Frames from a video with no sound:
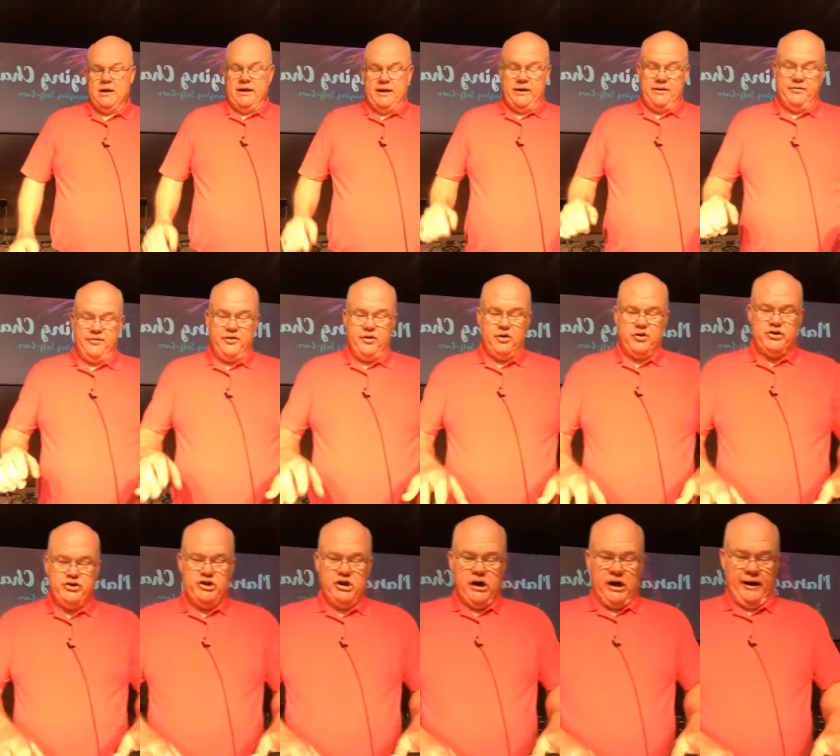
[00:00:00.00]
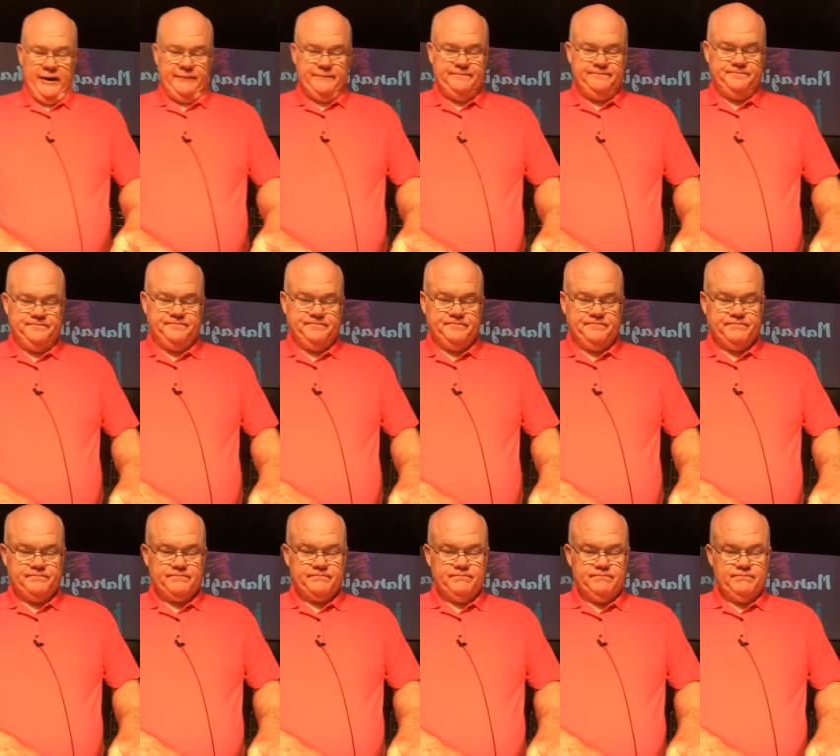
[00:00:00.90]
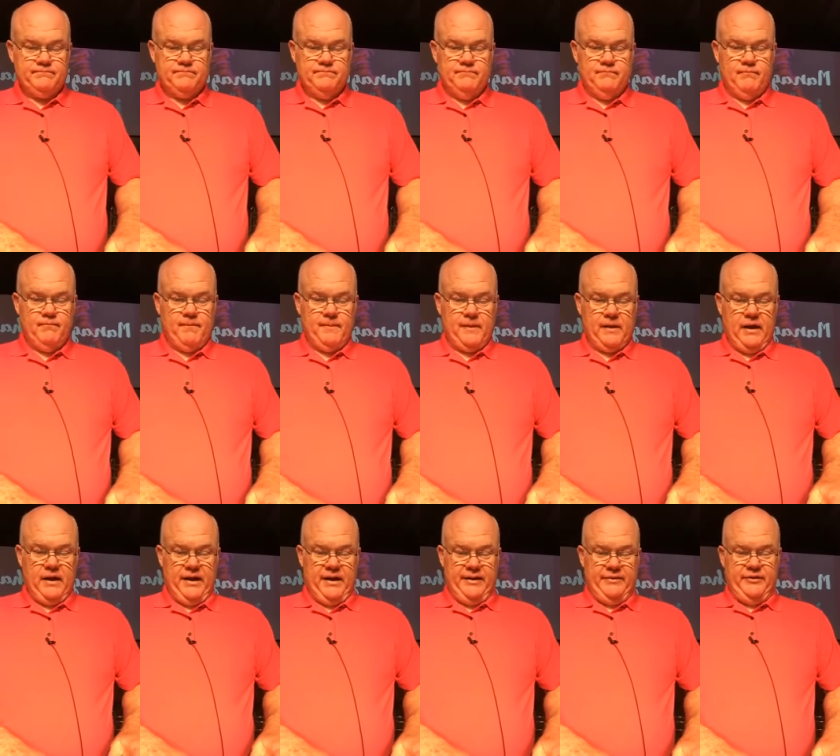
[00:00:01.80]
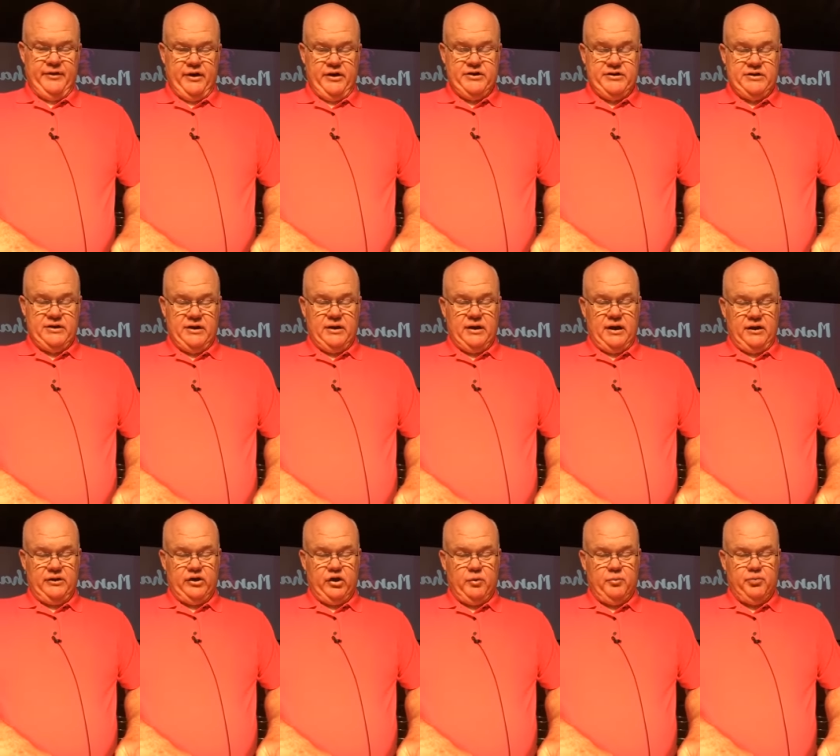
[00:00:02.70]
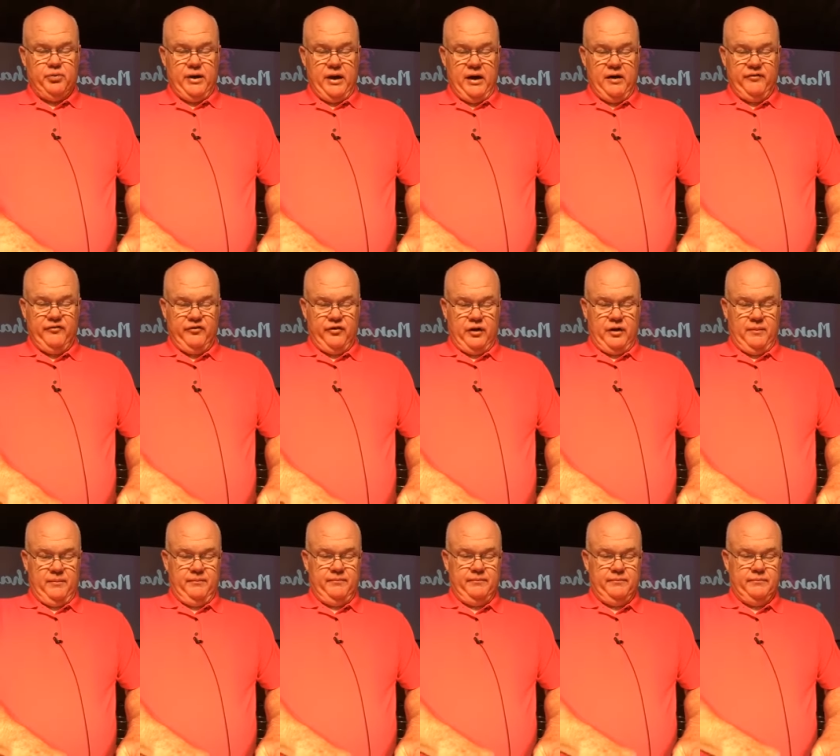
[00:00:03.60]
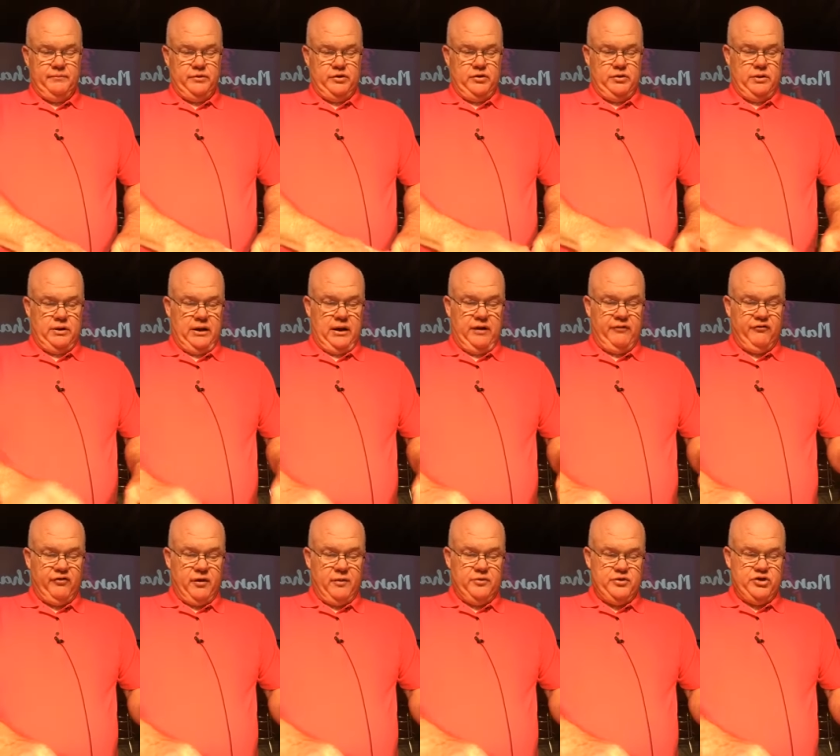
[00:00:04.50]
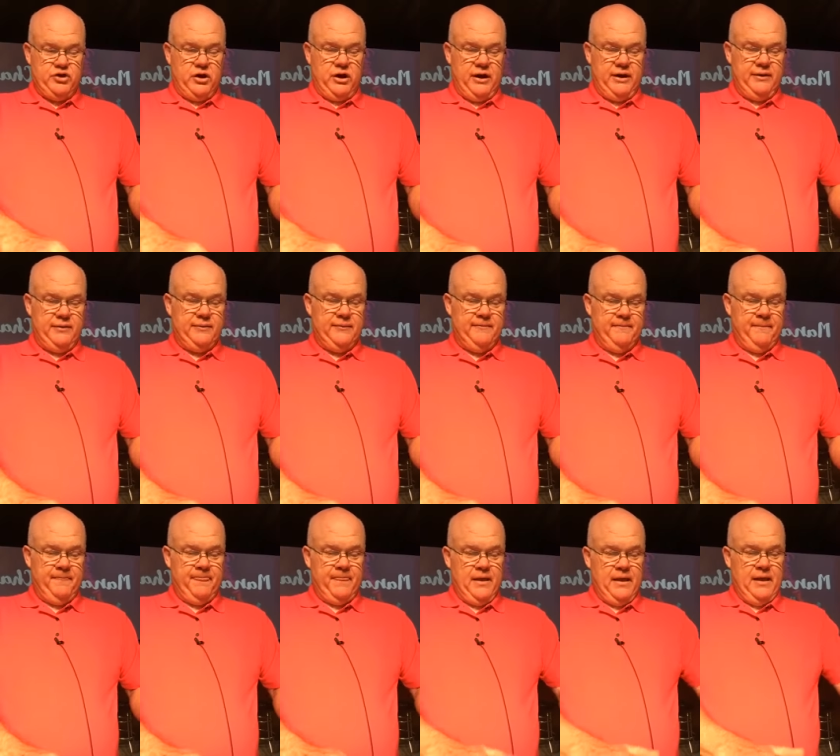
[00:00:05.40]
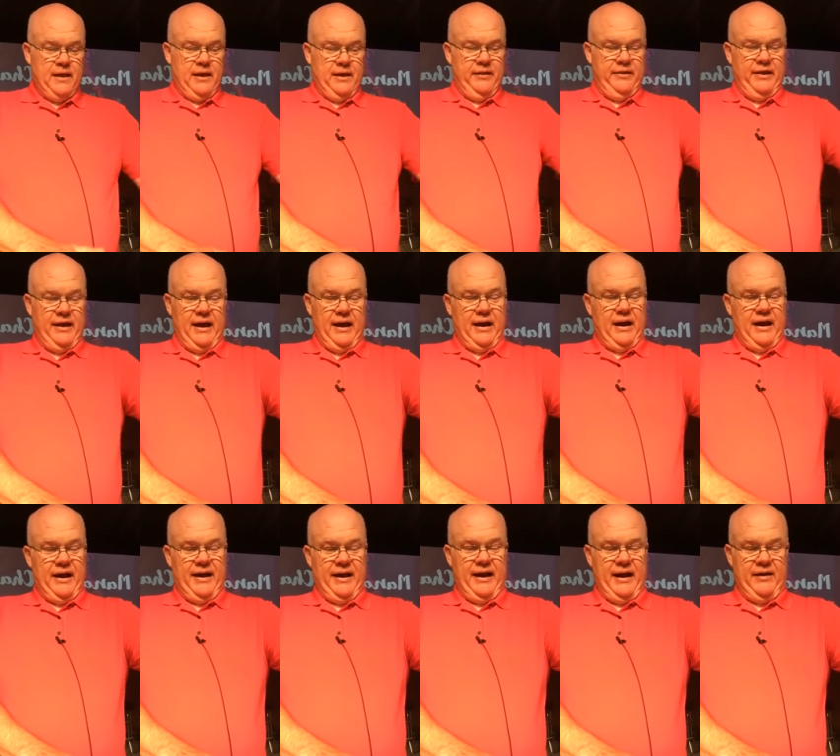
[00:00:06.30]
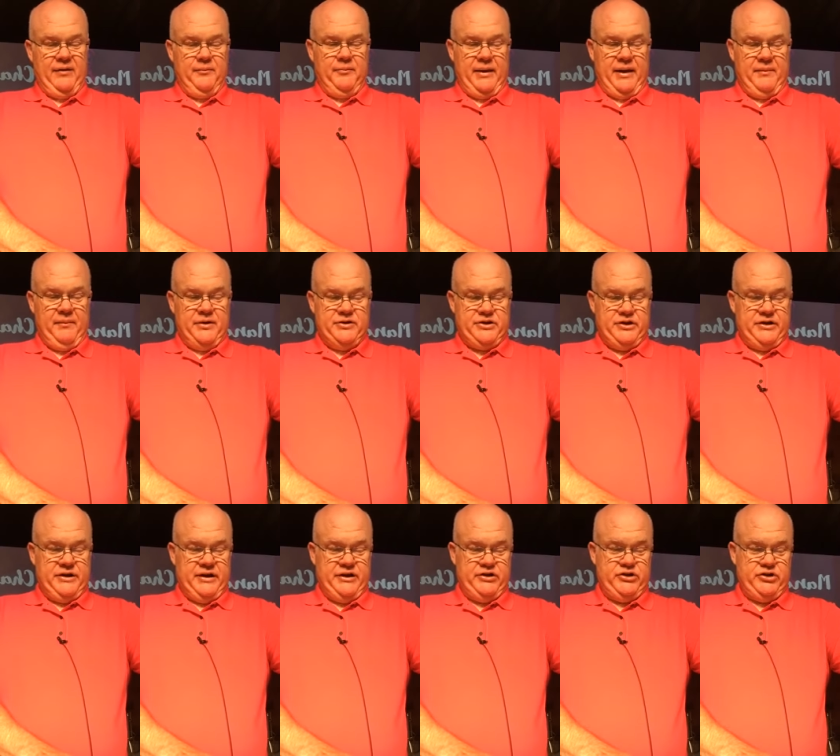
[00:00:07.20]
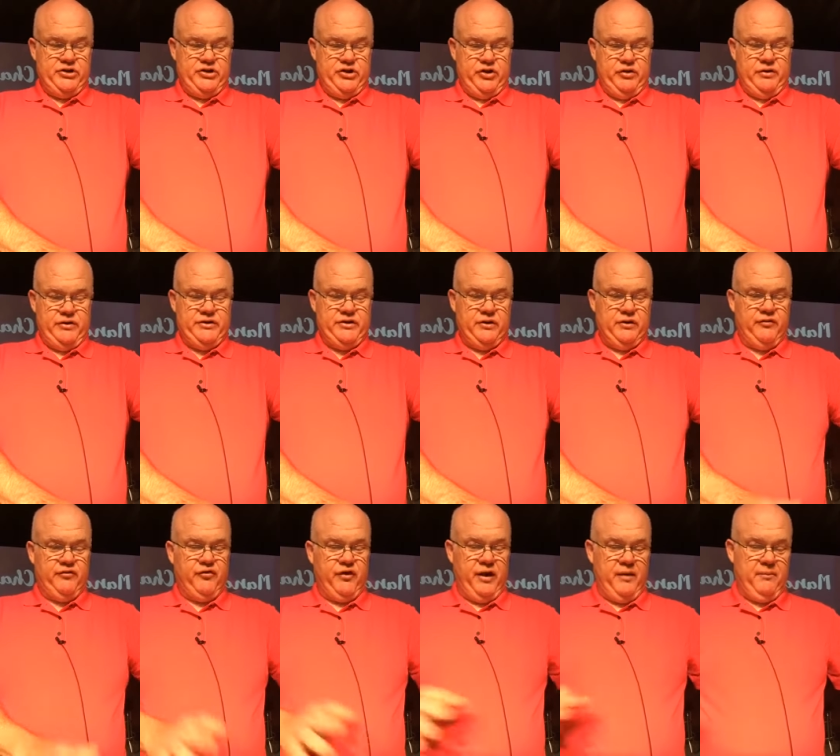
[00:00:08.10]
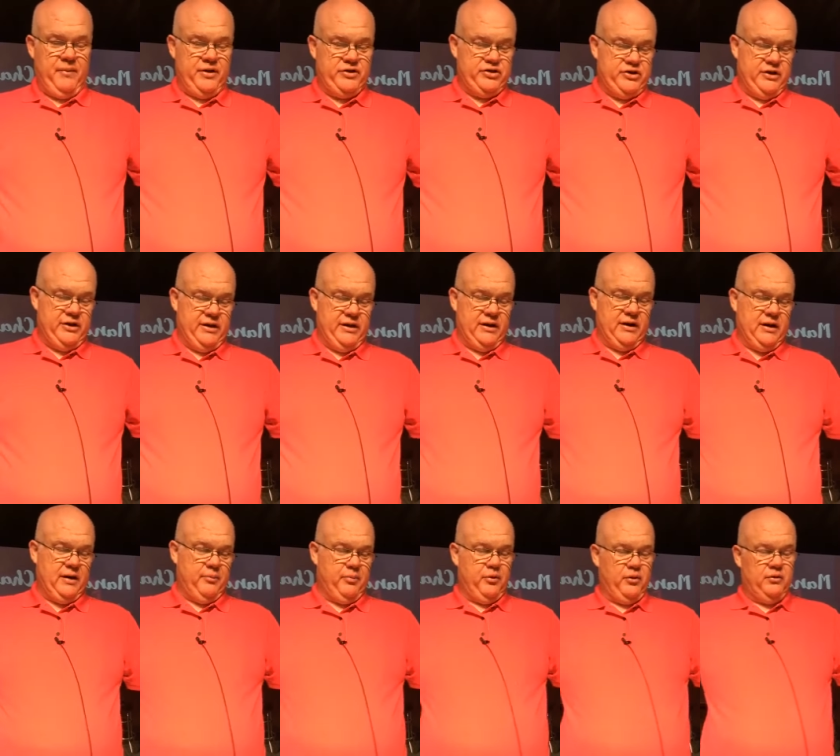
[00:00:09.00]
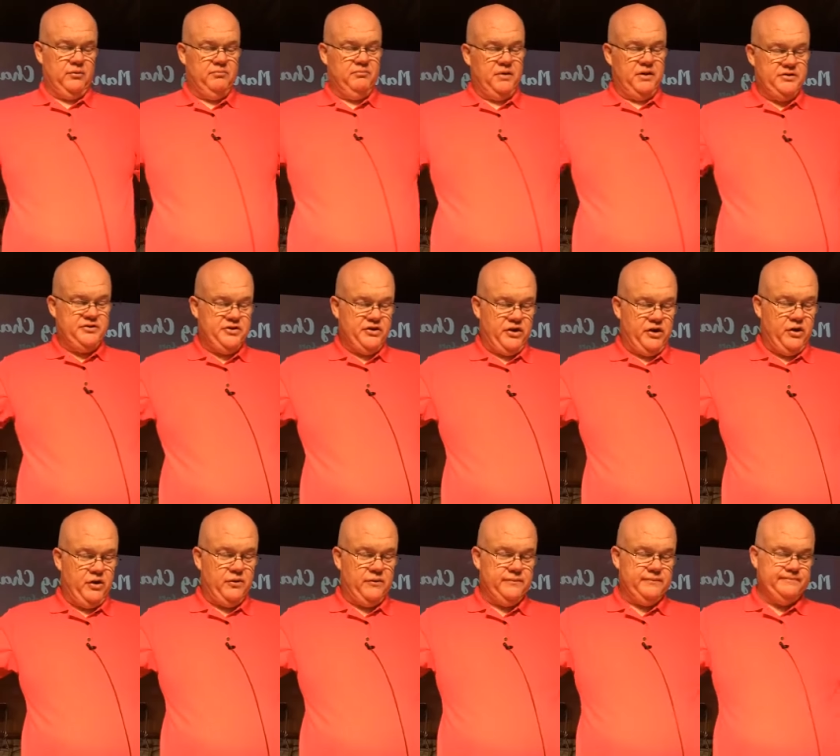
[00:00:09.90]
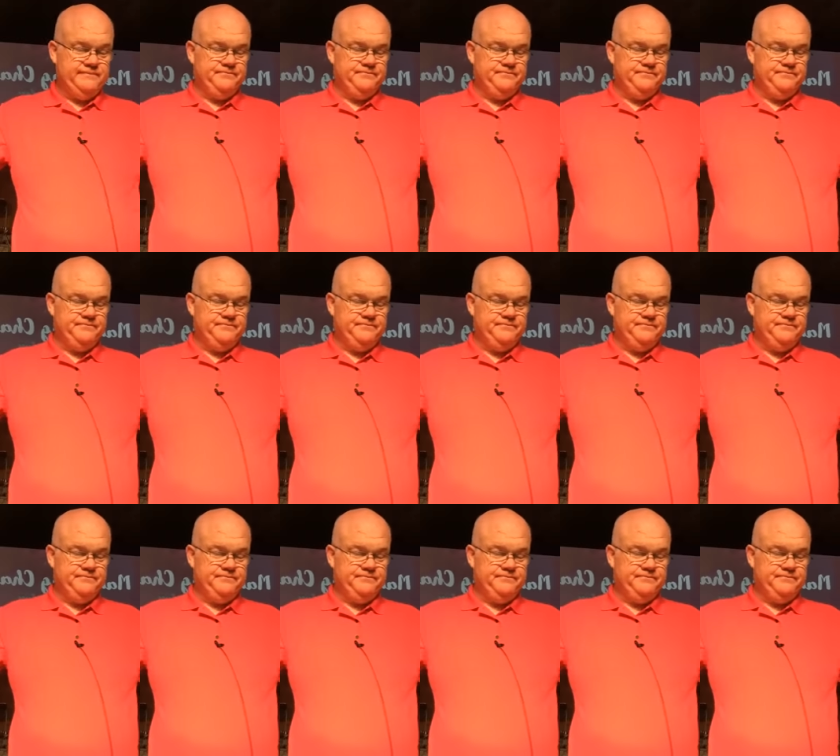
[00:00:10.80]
And Third John, uh, there's a, a, little prayer from uh, from John that I hadn't paid much attention to until a friend mentioned it a couple months ago.